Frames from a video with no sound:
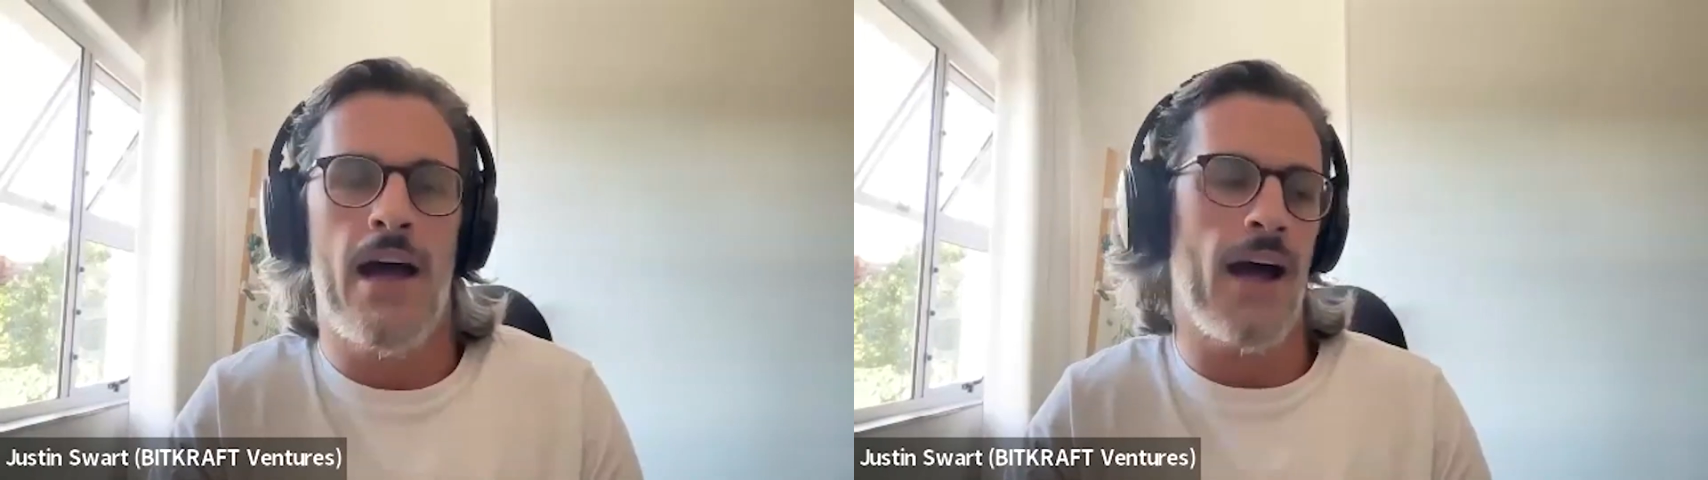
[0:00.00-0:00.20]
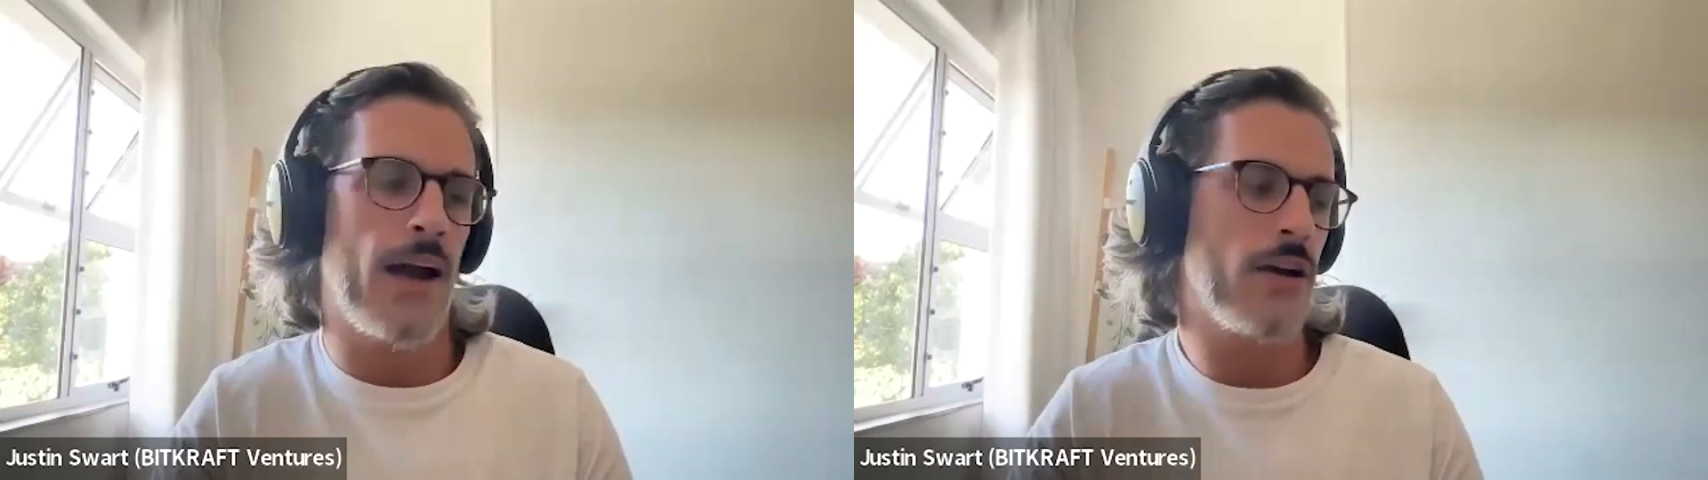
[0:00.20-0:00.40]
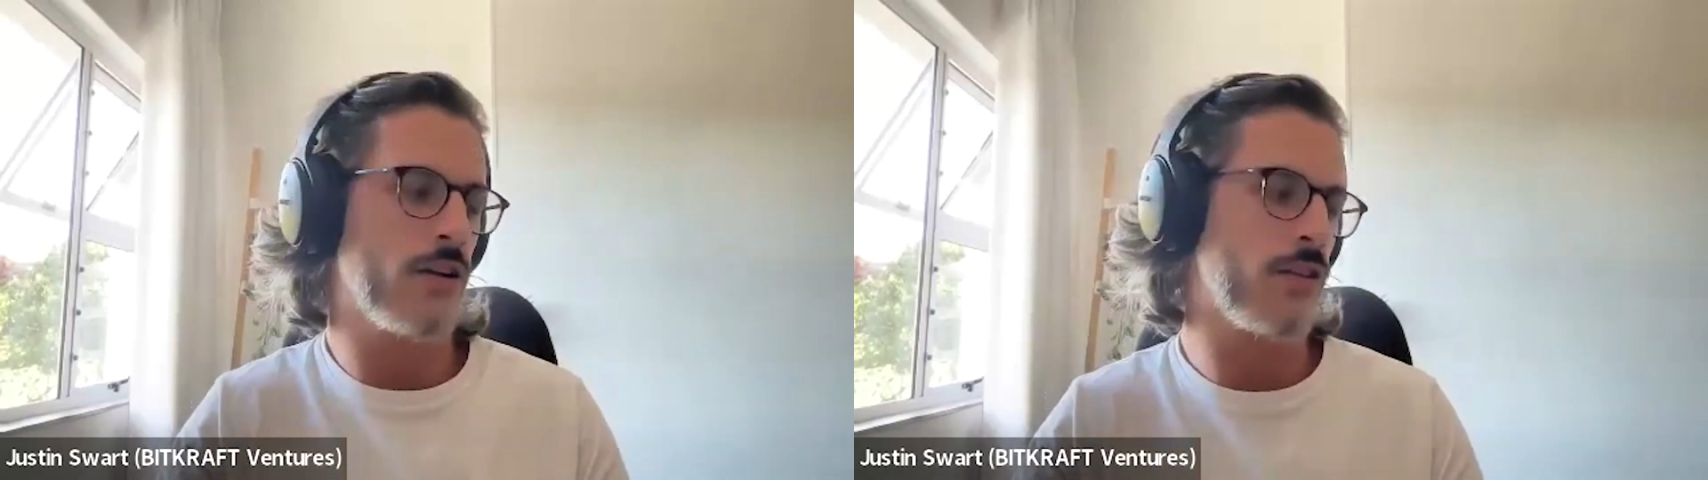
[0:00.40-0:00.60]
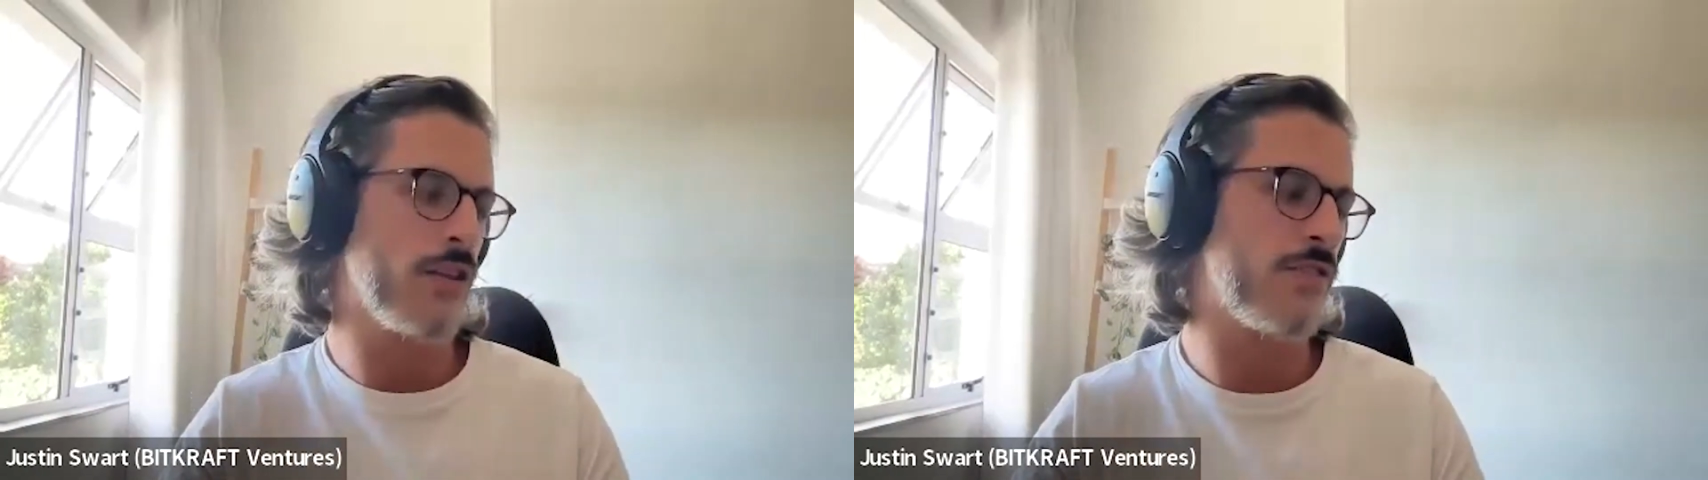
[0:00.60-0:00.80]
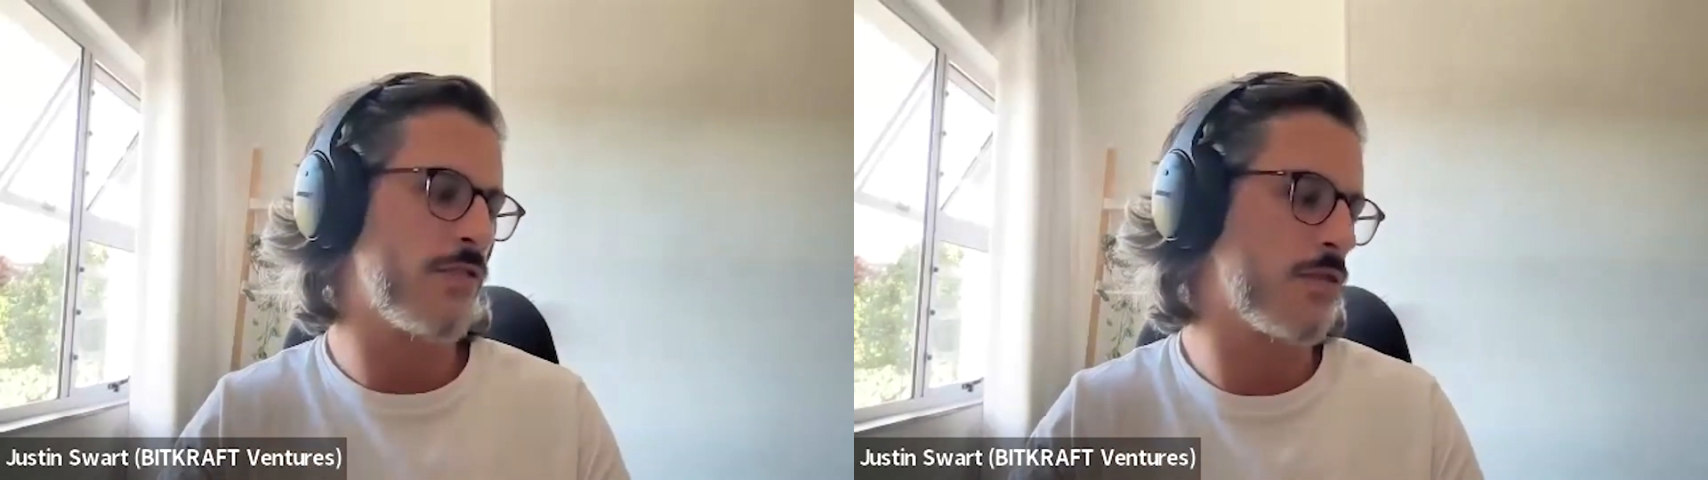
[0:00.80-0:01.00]
And
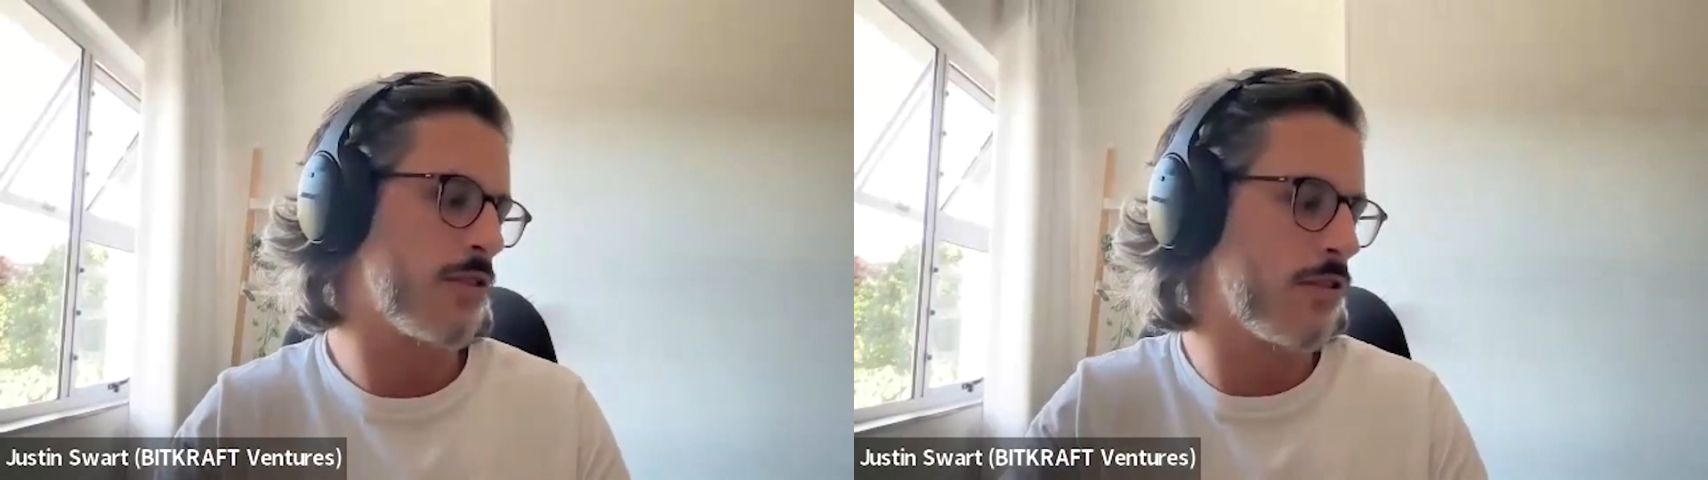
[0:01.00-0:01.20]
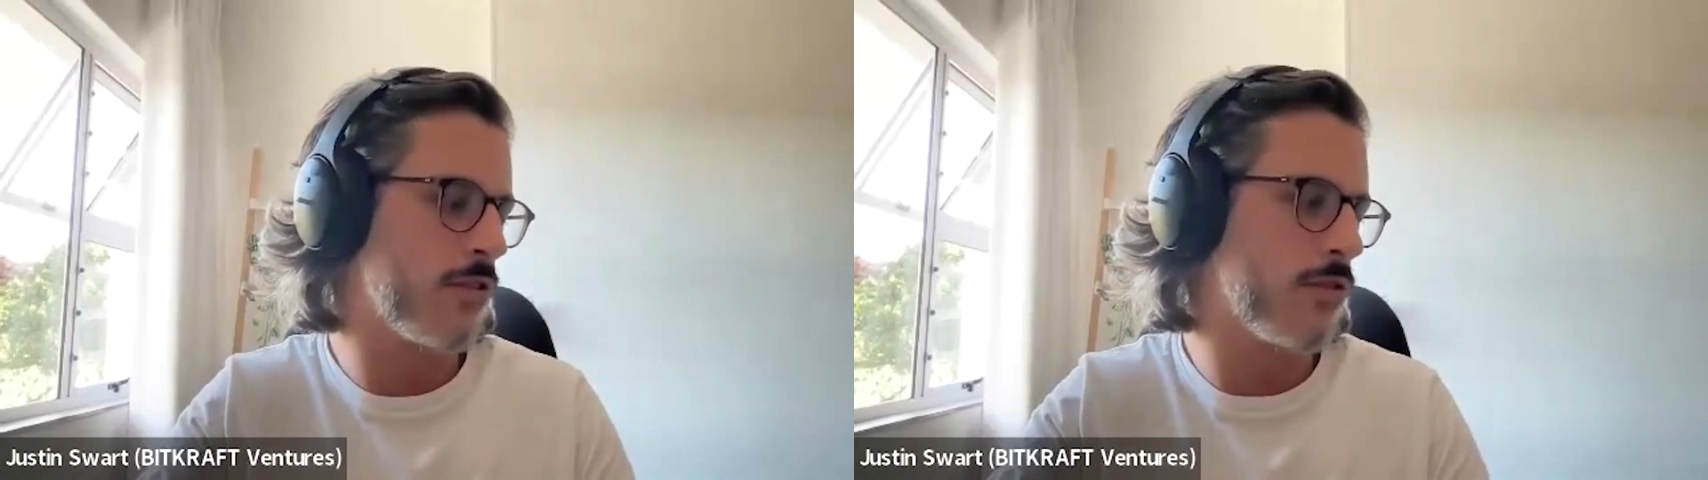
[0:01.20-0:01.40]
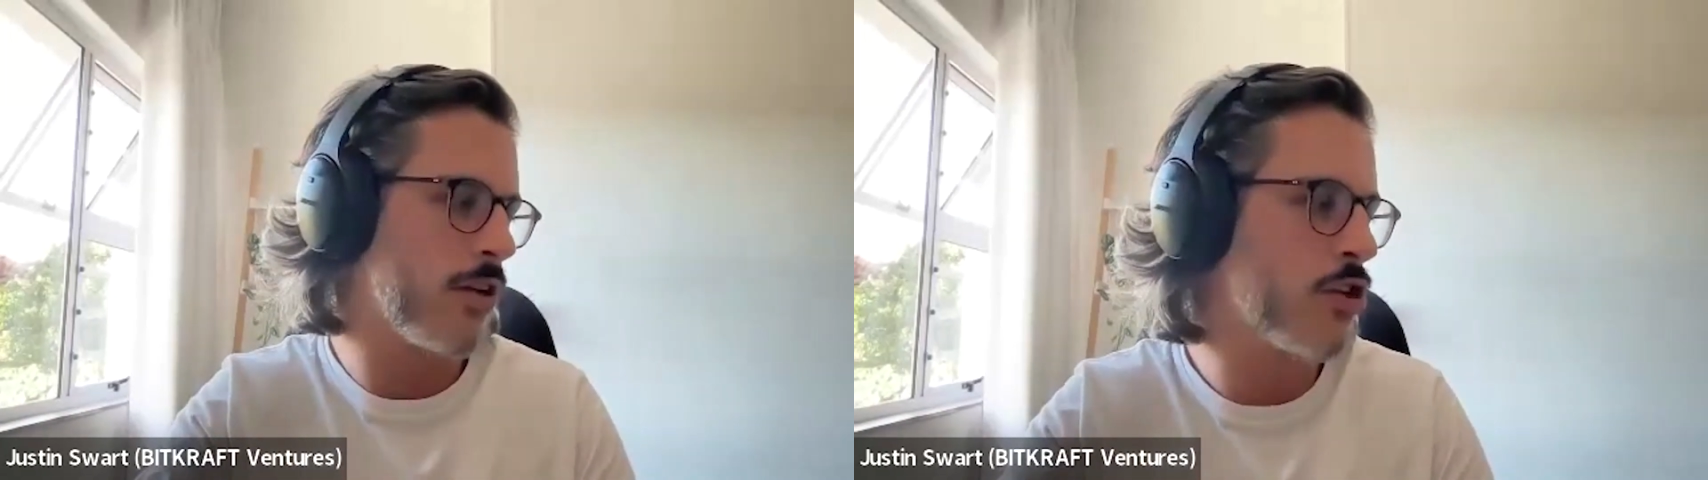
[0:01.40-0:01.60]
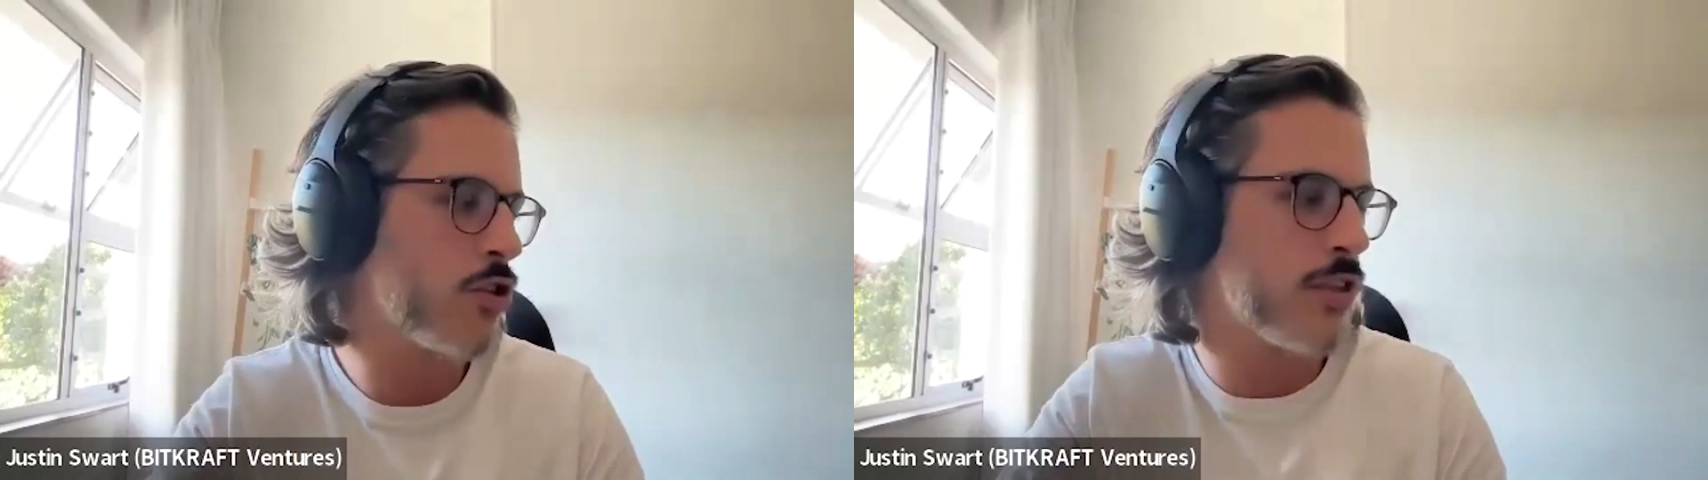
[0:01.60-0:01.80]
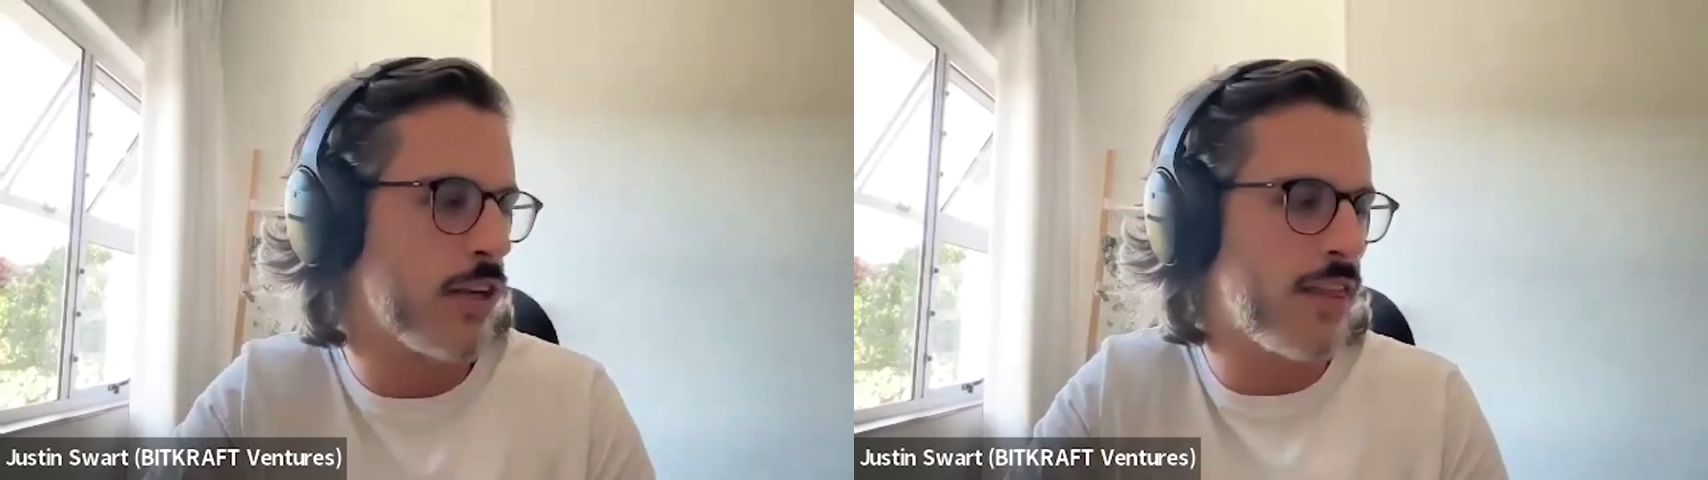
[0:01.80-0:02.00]
there's
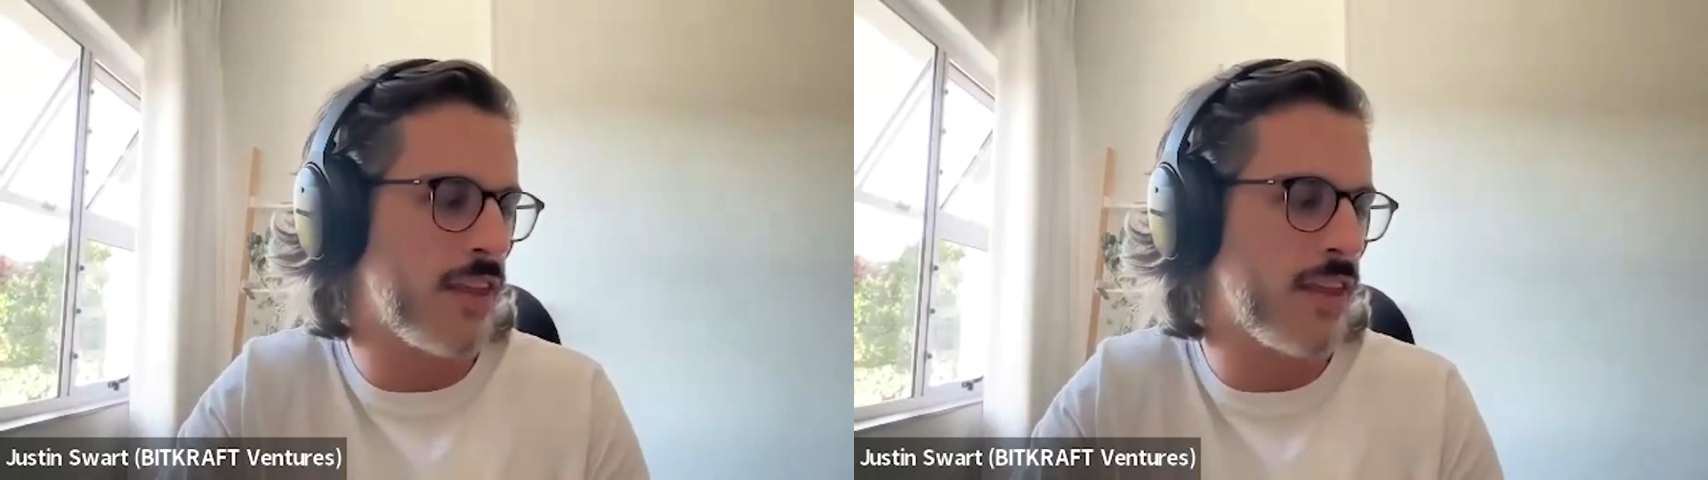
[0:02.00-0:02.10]
interesting